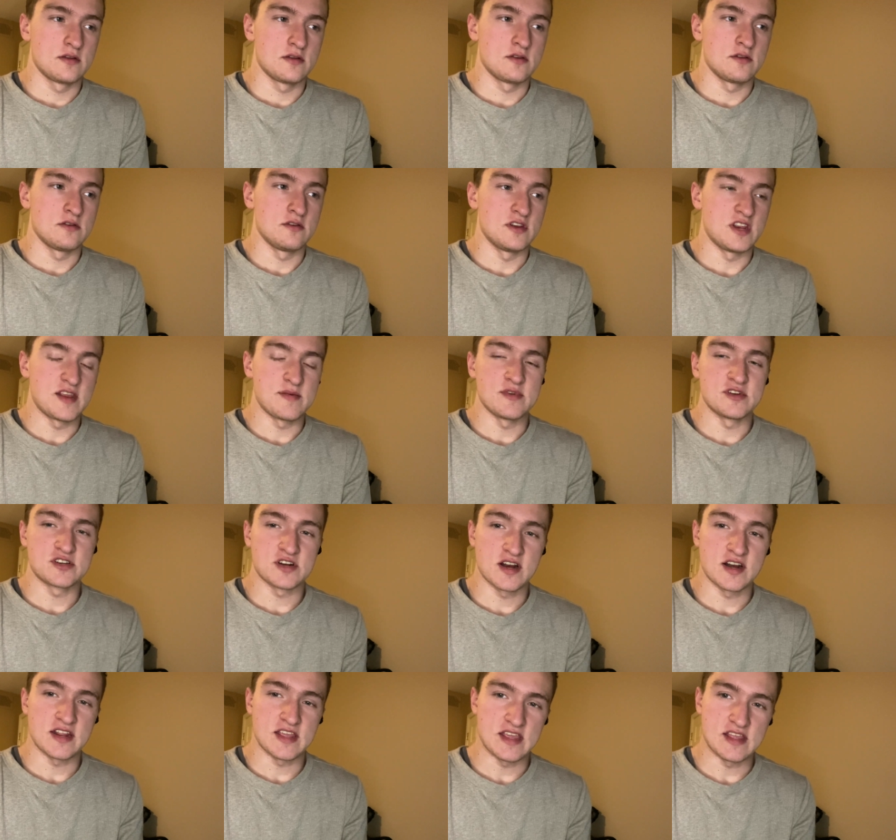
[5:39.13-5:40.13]
need to be
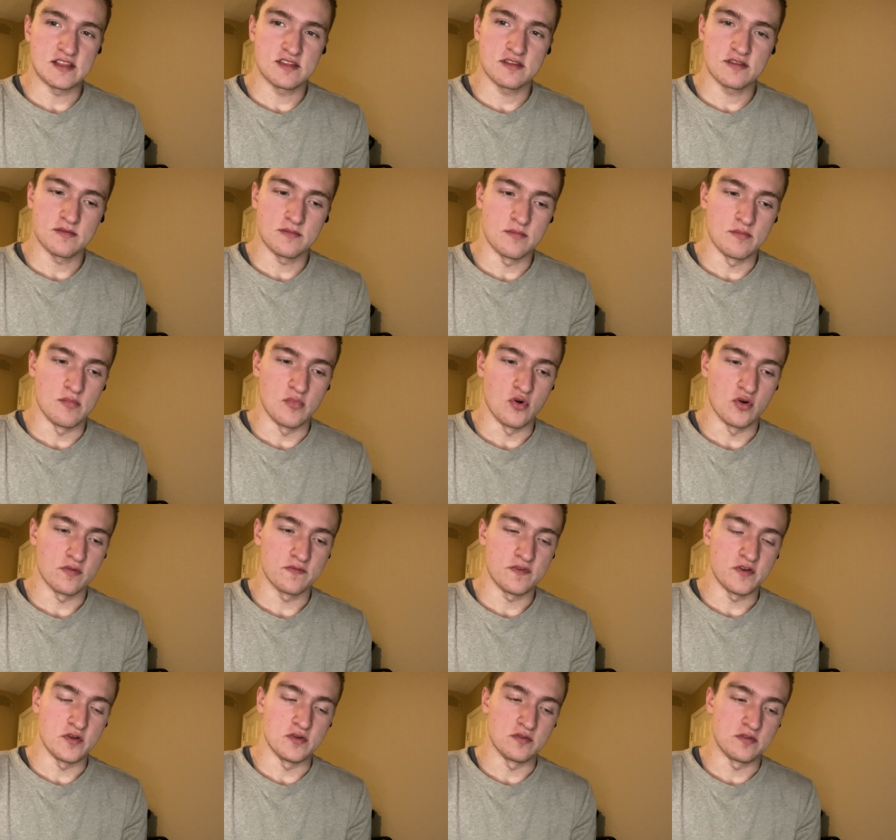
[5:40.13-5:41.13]
trying to eat more
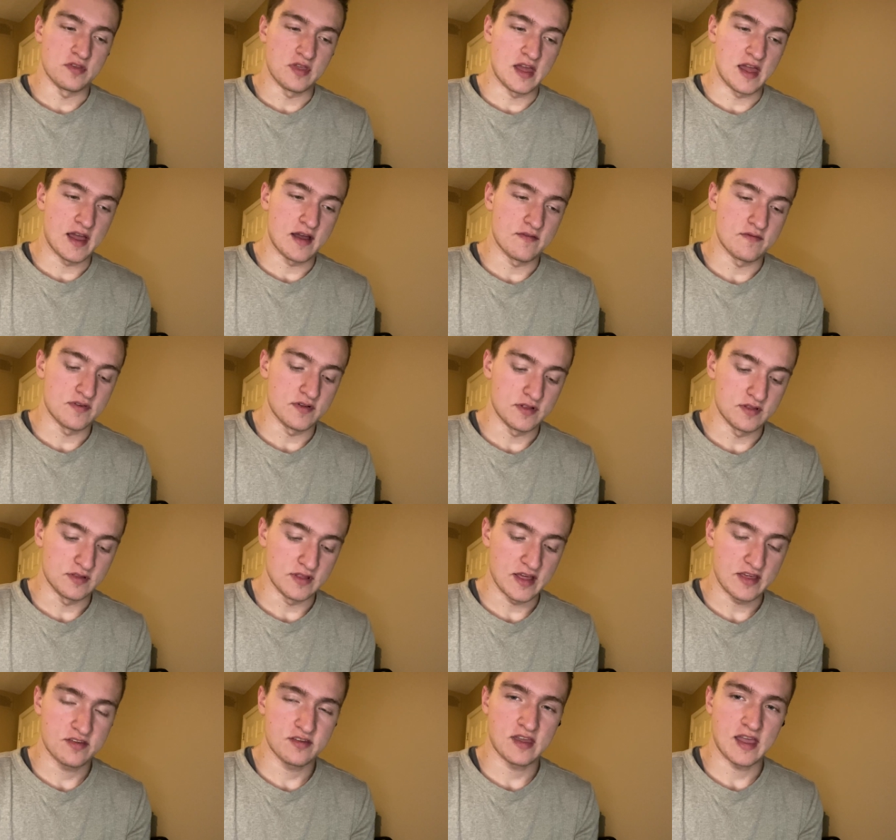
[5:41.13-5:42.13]
foods that have
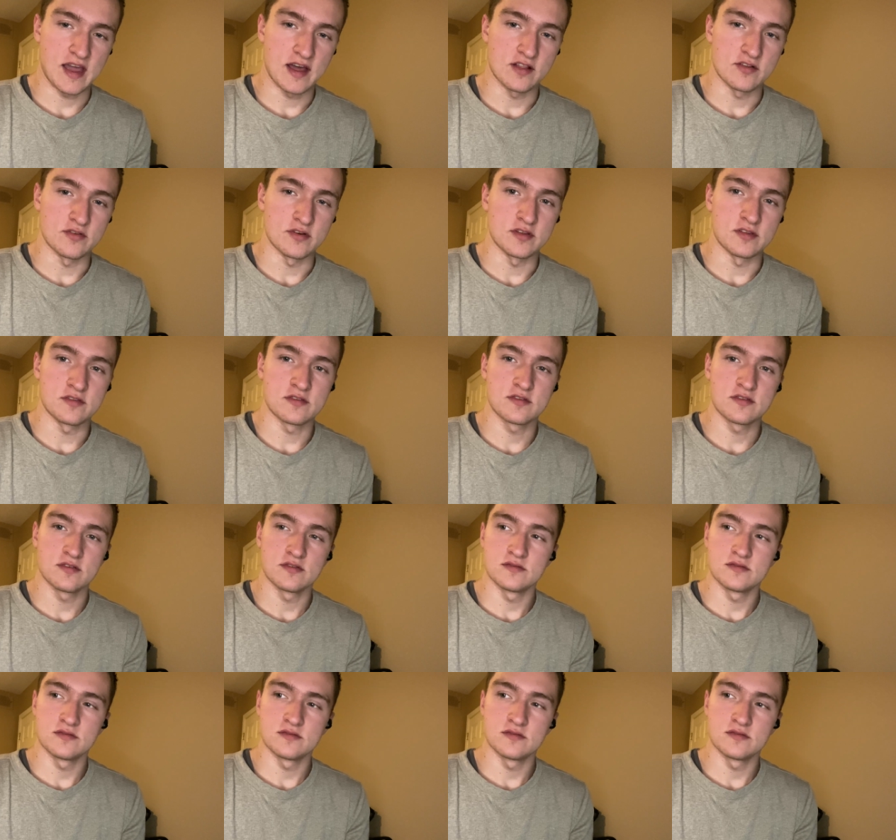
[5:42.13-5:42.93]
less calories,